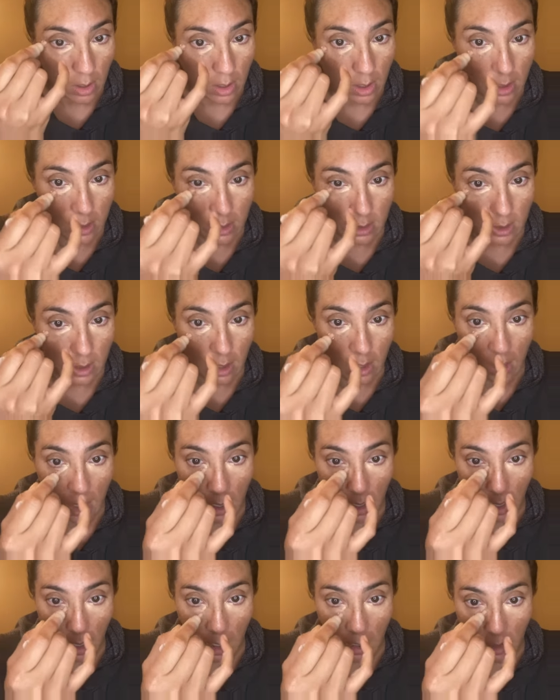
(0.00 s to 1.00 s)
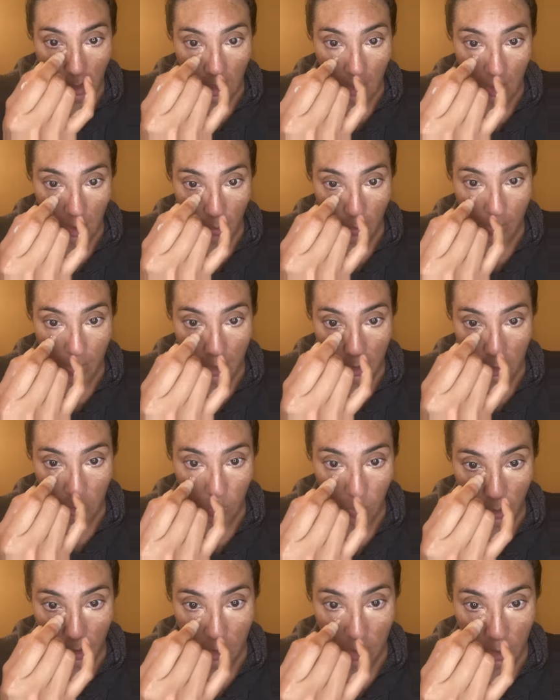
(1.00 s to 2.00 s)
I think the best
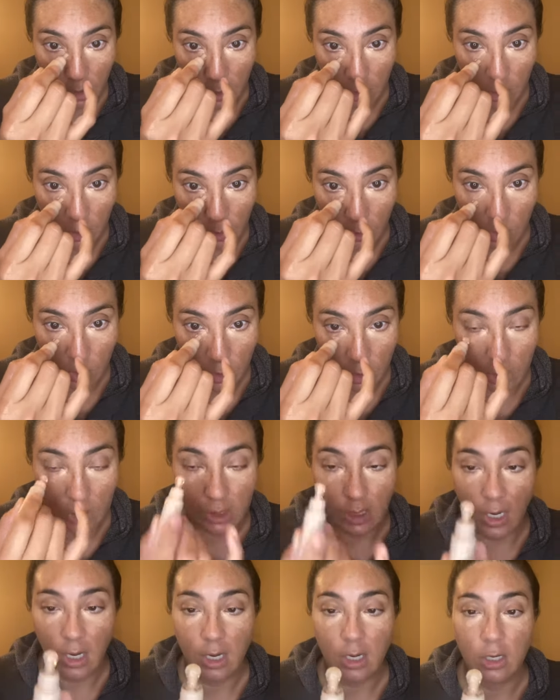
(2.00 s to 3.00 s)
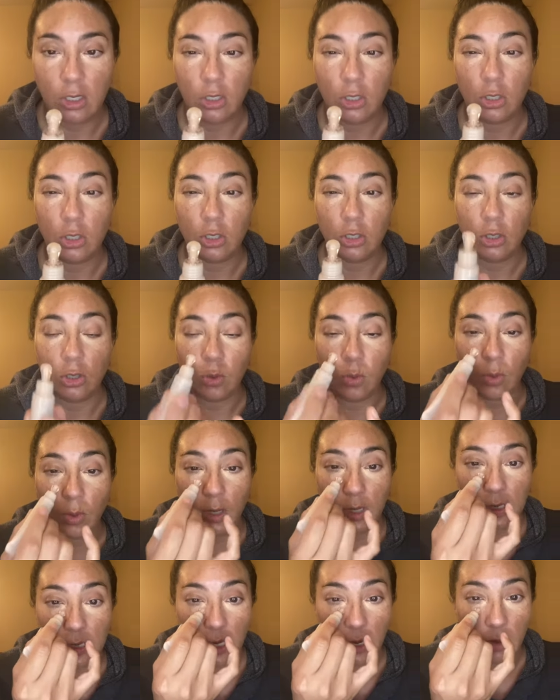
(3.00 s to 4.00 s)
way to do is just kind of
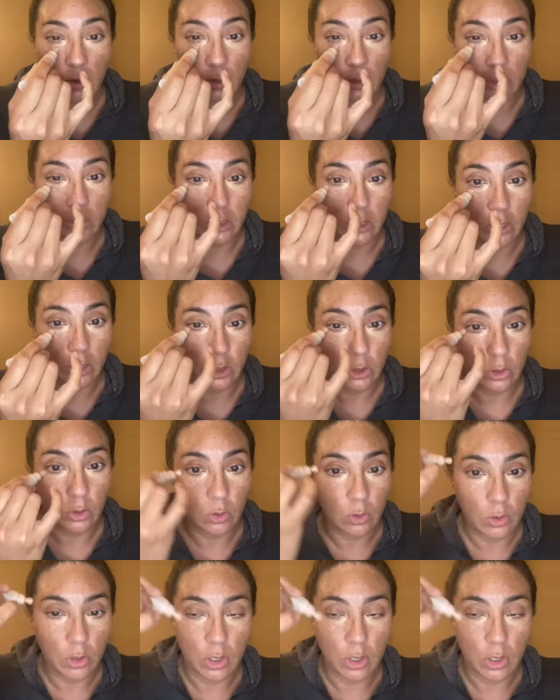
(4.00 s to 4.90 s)
squeeze out a little,